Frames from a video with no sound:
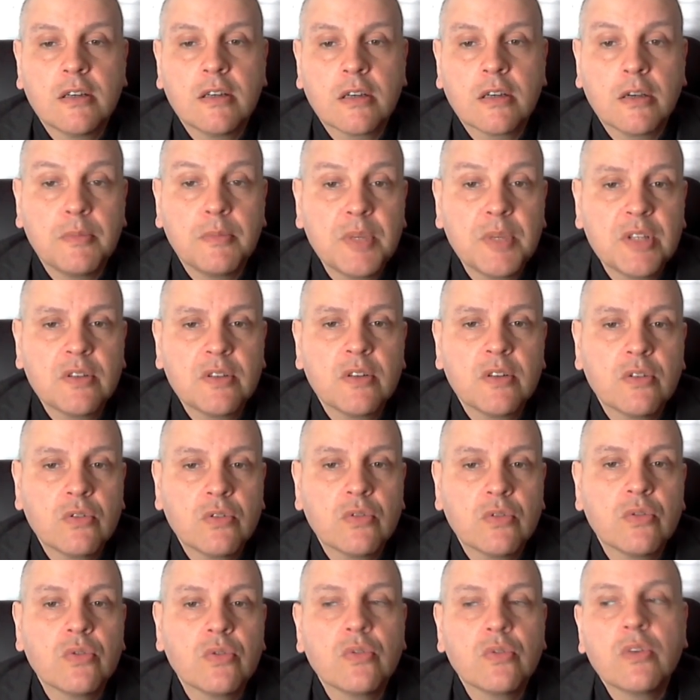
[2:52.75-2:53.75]
committed
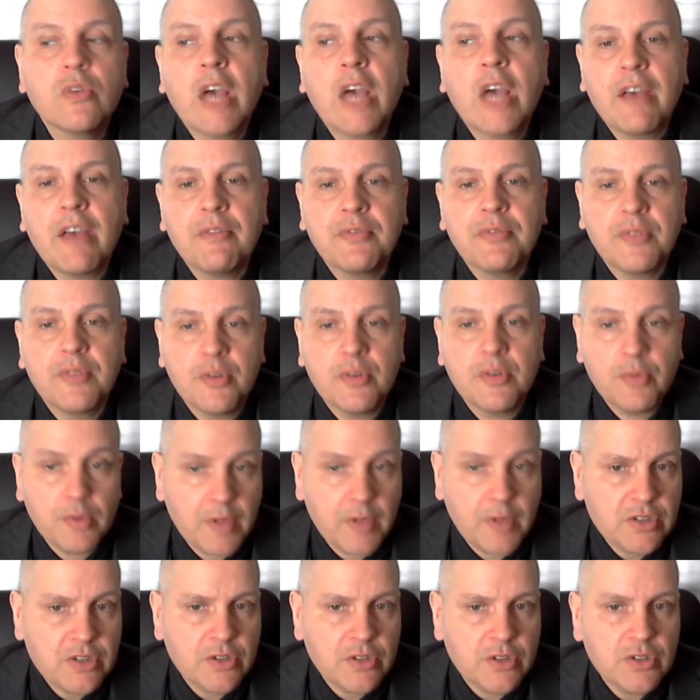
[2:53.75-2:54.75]
to have a
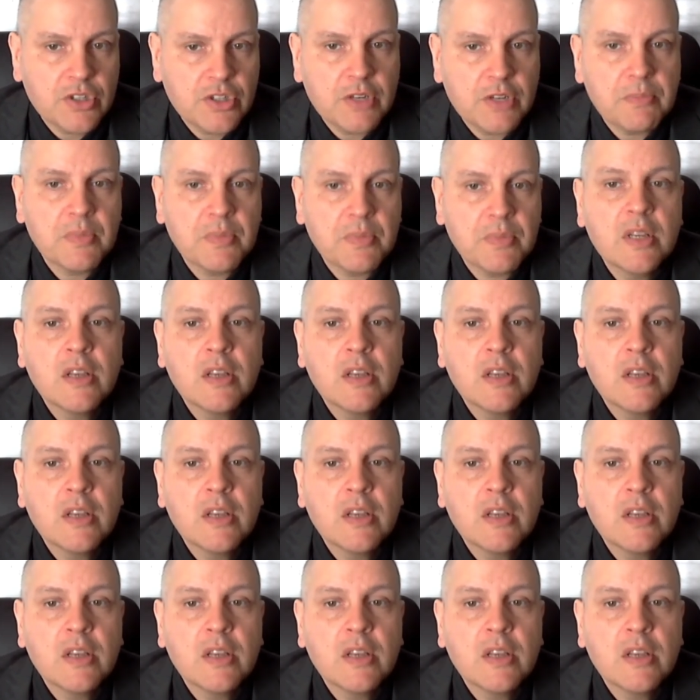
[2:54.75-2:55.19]
relationship.